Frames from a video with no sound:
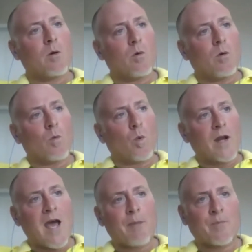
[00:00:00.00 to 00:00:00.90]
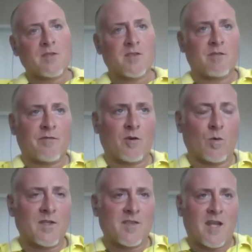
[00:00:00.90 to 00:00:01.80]
what happens if there
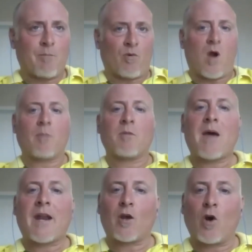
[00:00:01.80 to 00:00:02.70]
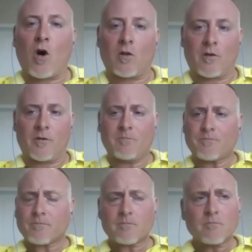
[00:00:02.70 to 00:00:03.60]
was a problematic caller
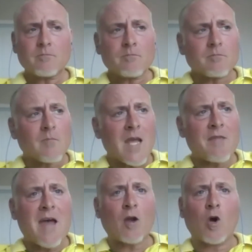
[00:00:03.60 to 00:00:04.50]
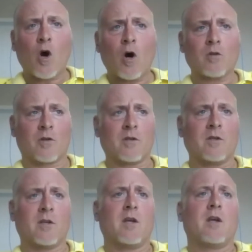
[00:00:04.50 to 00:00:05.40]
and that caller
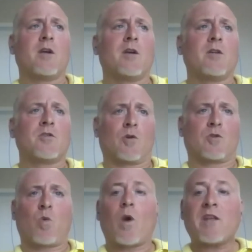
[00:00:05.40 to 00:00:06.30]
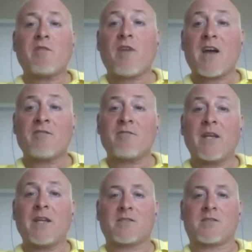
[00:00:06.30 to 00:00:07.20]
took 25
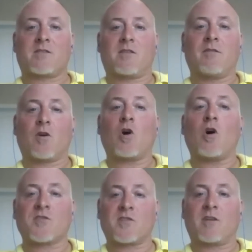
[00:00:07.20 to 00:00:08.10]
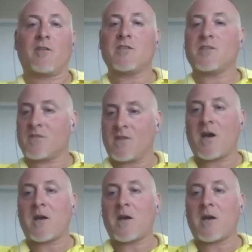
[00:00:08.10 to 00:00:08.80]
minutes of a call center agent's time?